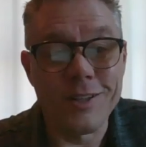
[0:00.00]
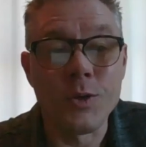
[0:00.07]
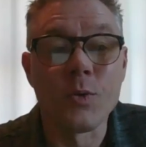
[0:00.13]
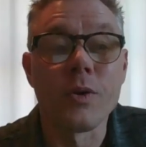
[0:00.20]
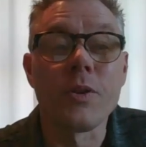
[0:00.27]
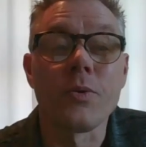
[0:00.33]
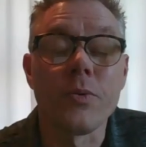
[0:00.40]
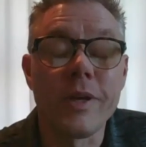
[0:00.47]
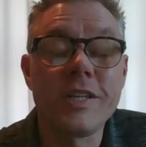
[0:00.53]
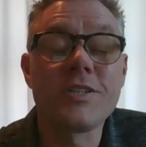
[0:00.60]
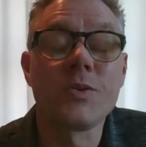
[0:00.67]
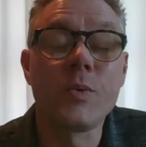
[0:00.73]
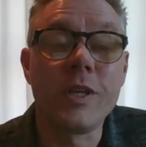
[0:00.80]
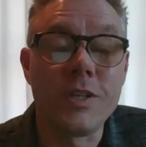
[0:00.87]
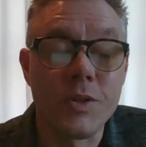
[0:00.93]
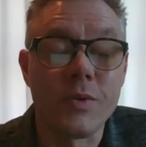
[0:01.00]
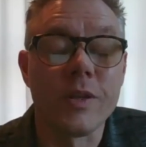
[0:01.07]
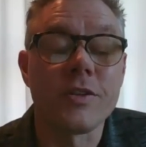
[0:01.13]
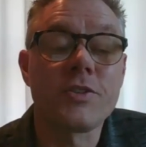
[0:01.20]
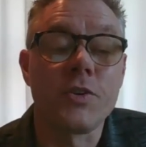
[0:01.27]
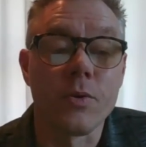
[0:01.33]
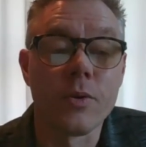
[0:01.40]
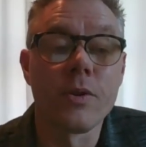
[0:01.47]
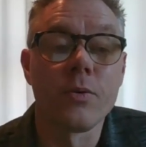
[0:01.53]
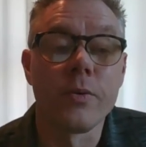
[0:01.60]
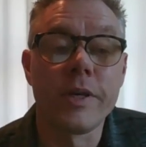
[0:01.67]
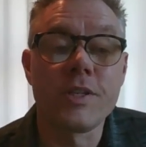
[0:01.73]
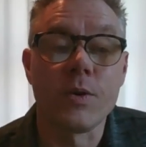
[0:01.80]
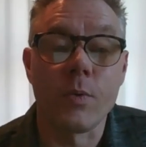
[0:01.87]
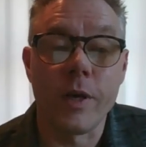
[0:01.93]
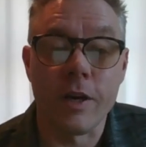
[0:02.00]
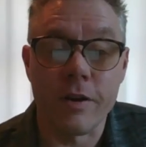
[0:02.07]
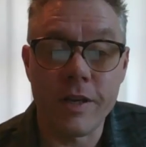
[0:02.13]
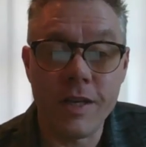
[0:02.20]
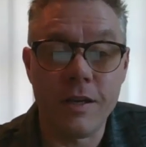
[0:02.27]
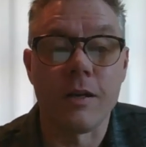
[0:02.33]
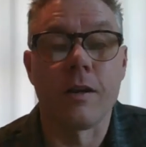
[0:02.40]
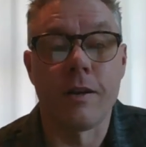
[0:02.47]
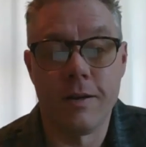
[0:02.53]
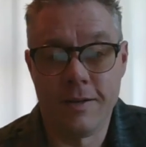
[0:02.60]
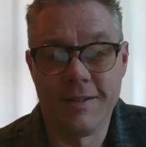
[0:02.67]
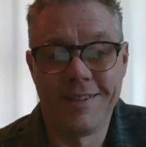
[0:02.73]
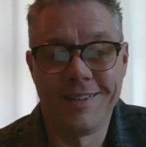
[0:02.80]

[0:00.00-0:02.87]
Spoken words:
You are the reason we do this. You are the reason we are here.